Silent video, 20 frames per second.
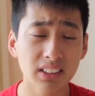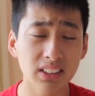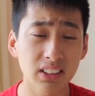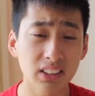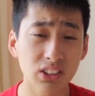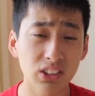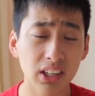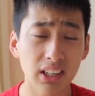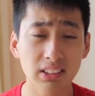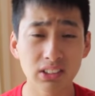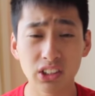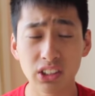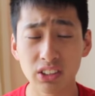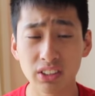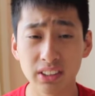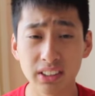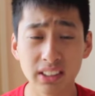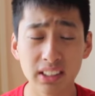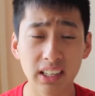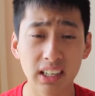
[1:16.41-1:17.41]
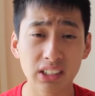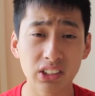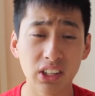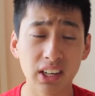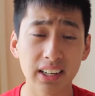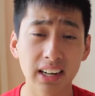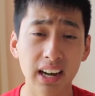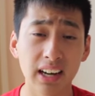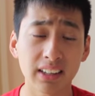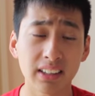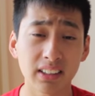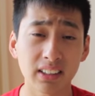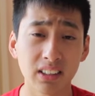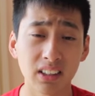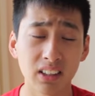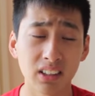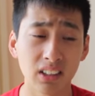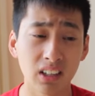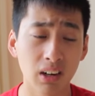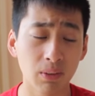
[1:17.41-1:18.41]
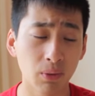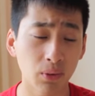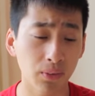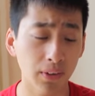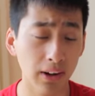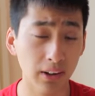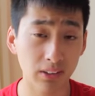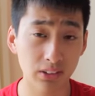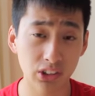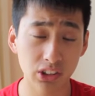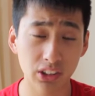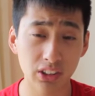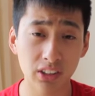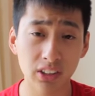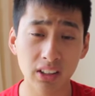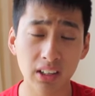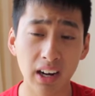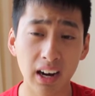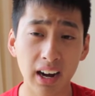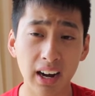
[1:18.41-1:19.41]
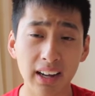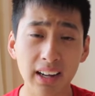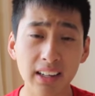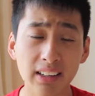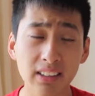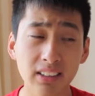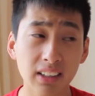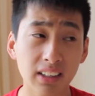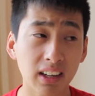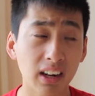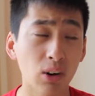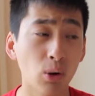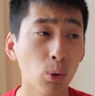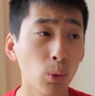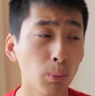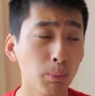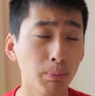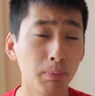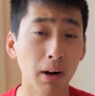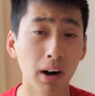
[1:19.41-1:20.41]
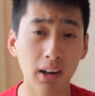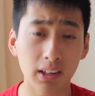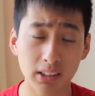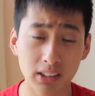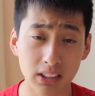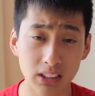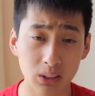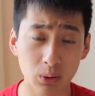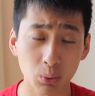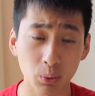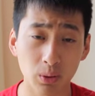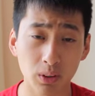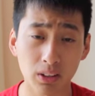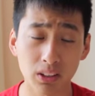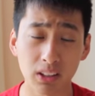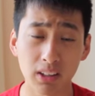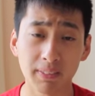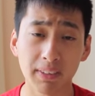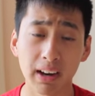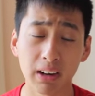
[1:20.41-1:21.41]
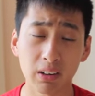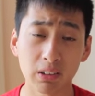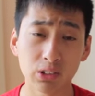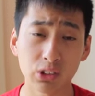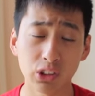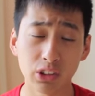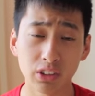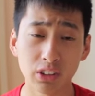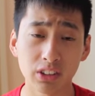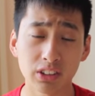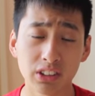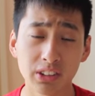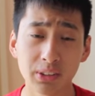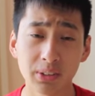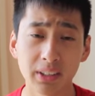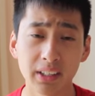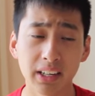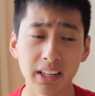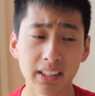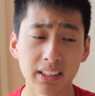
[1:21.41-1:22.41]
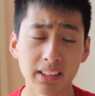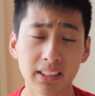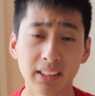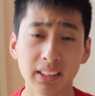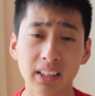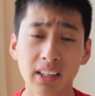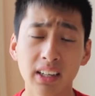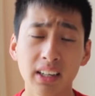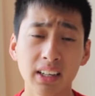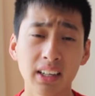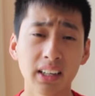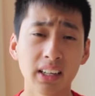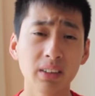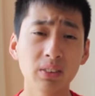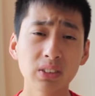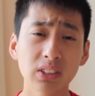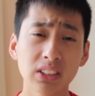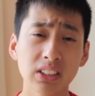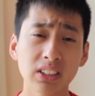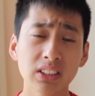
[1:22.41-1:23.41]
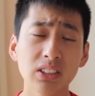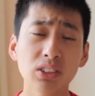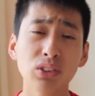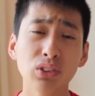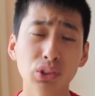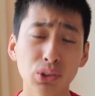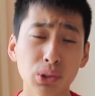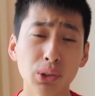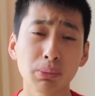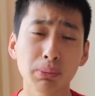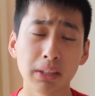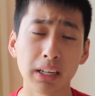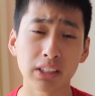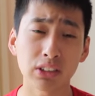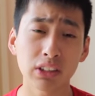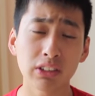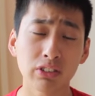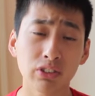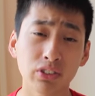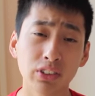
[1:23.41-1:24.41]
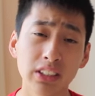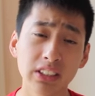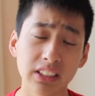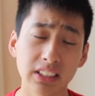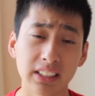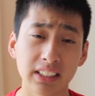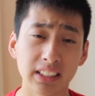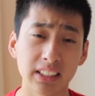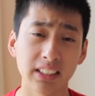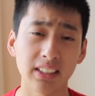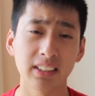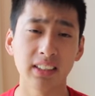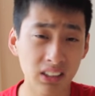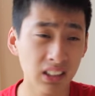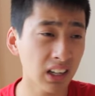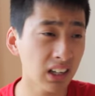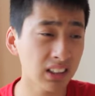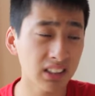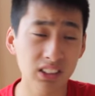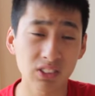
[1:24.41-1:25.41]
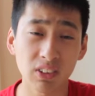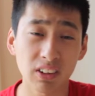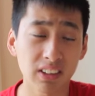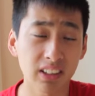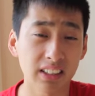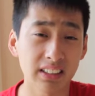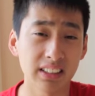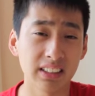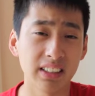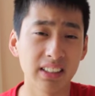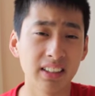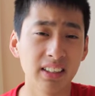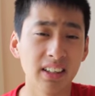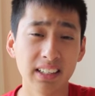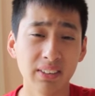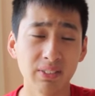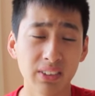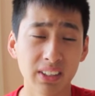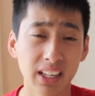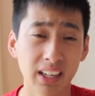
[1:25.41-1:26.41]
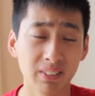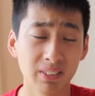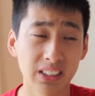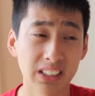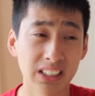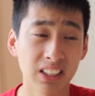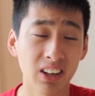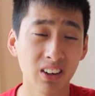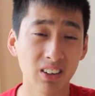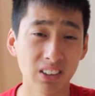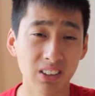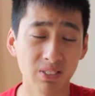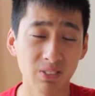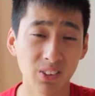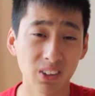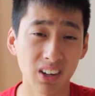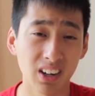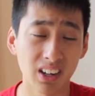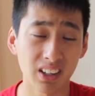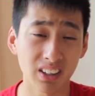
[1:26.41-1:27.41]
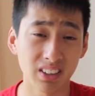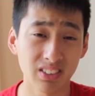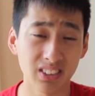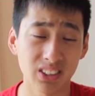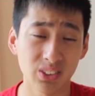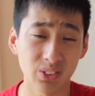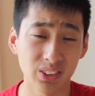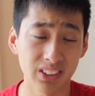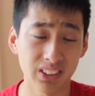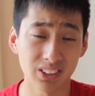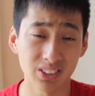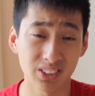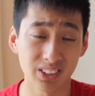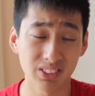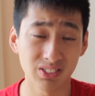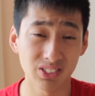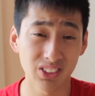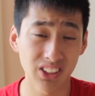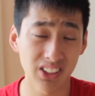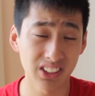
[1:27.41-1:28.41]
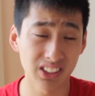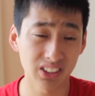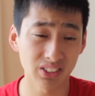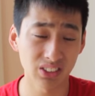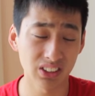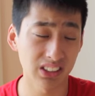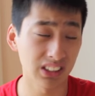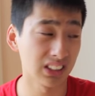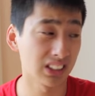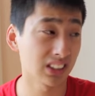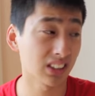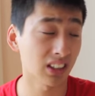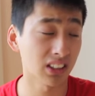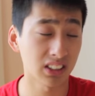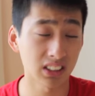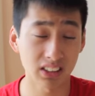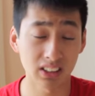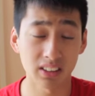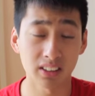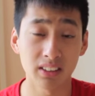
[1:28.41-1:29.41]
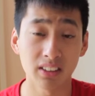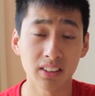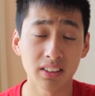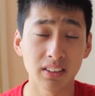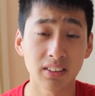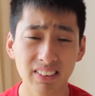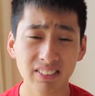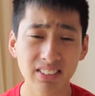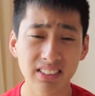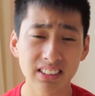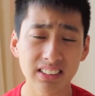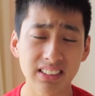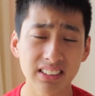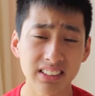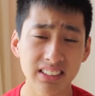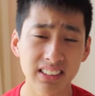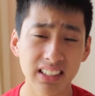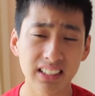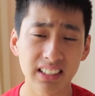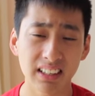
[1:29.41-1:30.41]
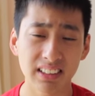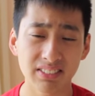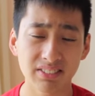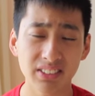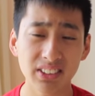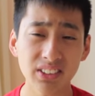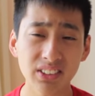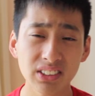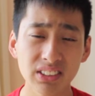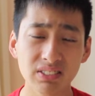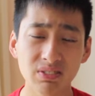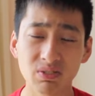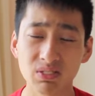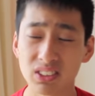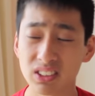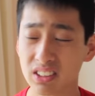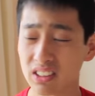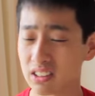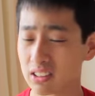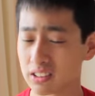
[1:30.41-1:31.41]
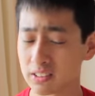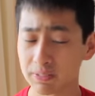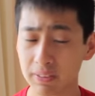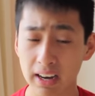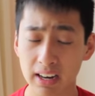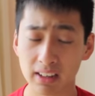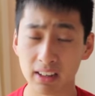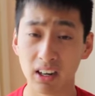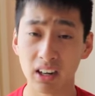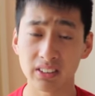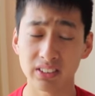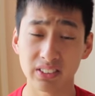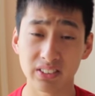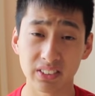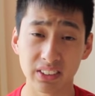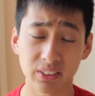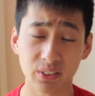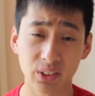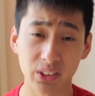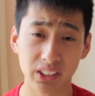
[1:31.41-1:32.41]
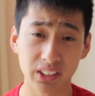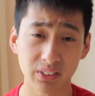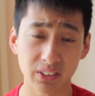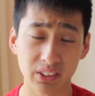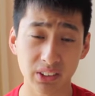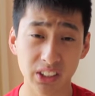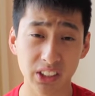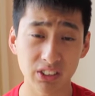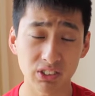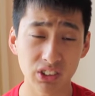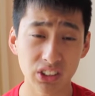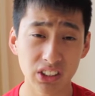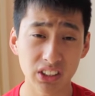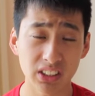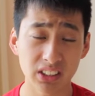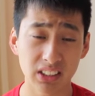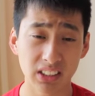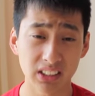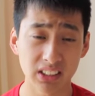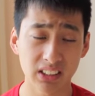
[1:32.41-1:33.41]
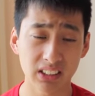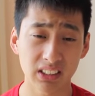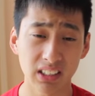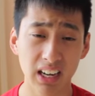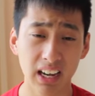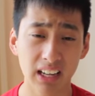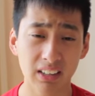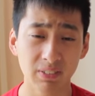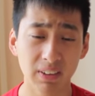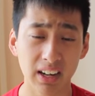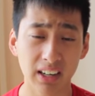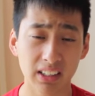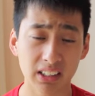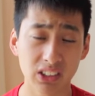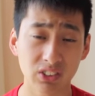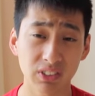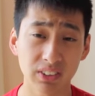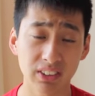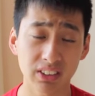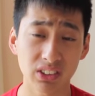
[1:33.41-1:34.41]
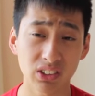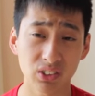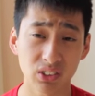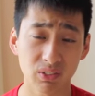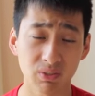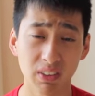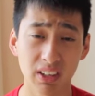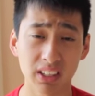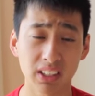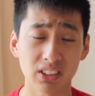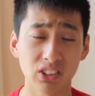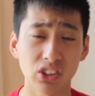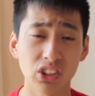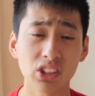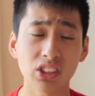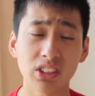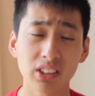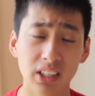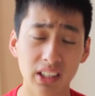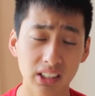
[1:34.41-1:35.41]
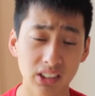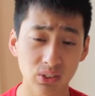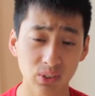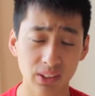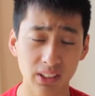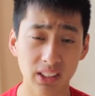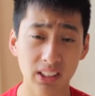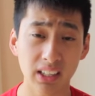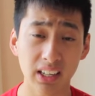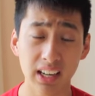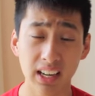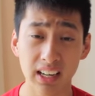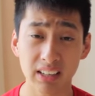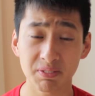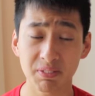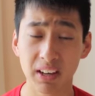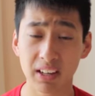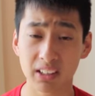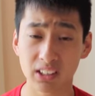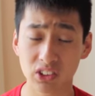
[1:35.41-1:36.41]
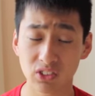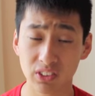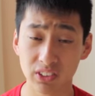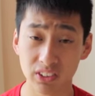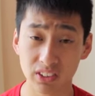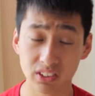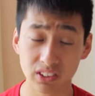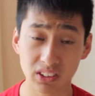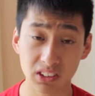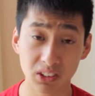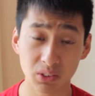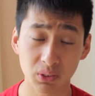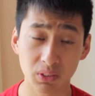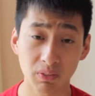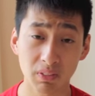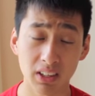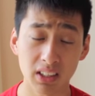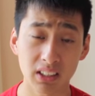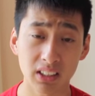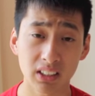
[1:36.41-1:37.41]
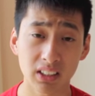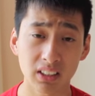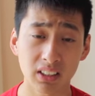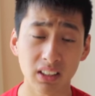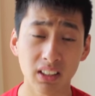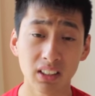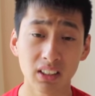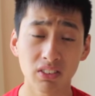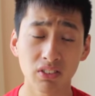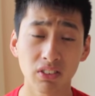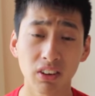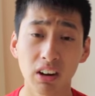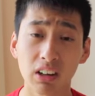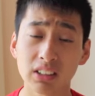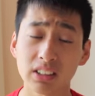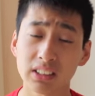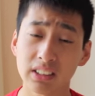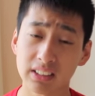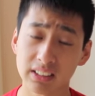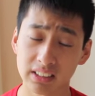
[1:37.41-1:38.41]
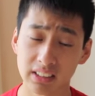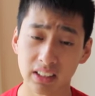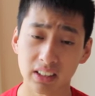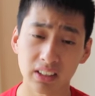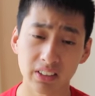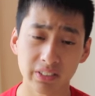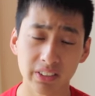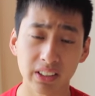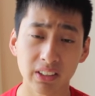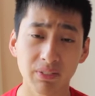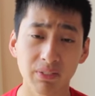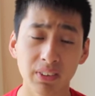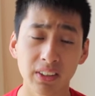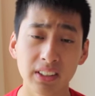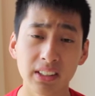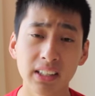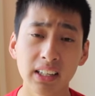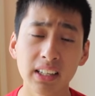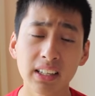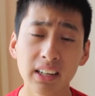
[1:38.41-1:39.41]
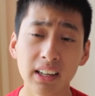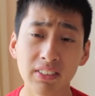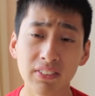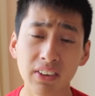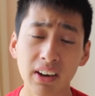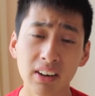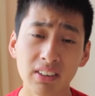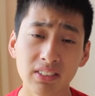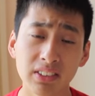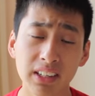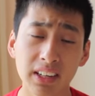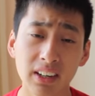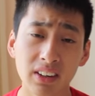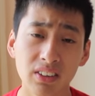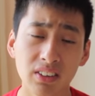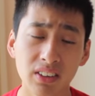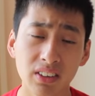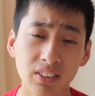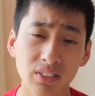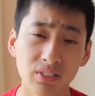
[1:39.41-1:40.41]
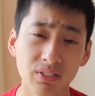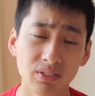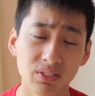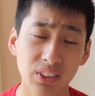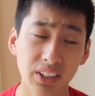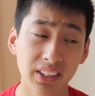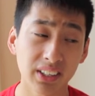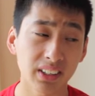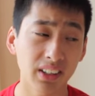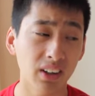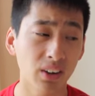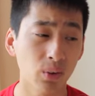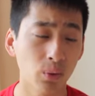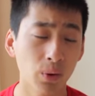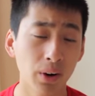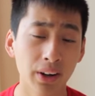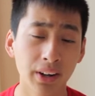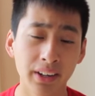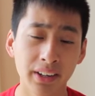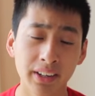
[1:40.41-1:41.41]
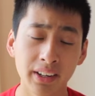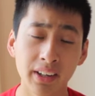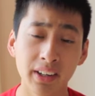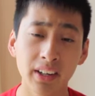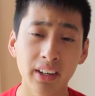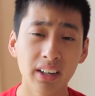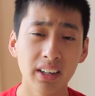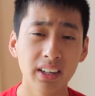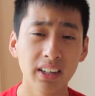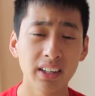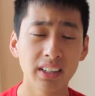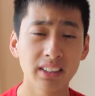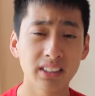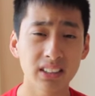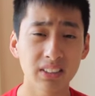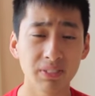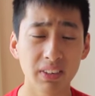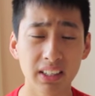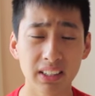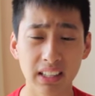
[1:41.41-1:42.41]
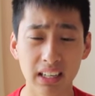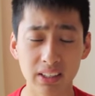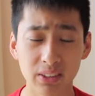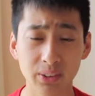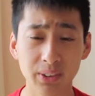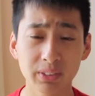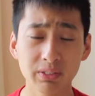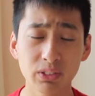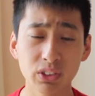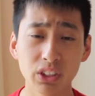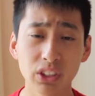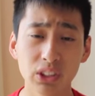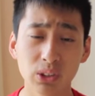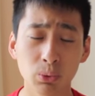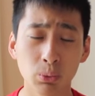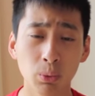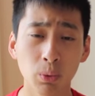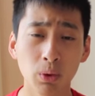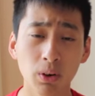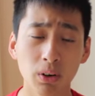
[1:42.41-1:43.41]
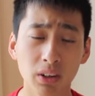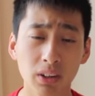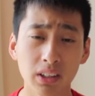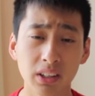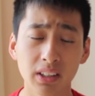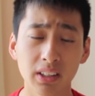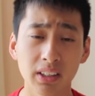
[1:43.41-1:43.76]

So I tried chilling it, I tried adding a lot more powdered sugar. I added like a whole box's worth of powdered sugar into it, and it was still droopy. I tried freezing it. Not a smart idea. It became a solid block of sweetened cream cheese. It was disgusting. Ever since then, I really started to back off of like working with cream cheese because I had bad experience with making cheesecakes with it and bad experiences with making frostings out of it. But then I found out like a way to make that cream cheese work.